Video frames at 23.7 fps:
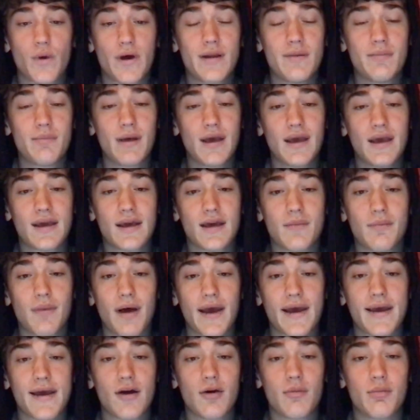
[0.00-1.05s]
Bacon,
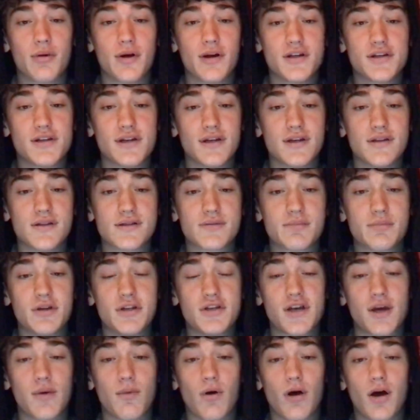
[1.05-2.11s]
Mikal Bridges,
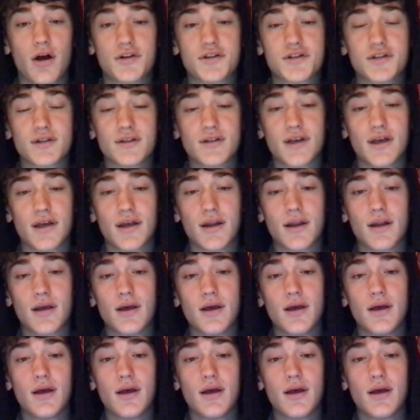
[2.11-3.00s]
PJ Washington,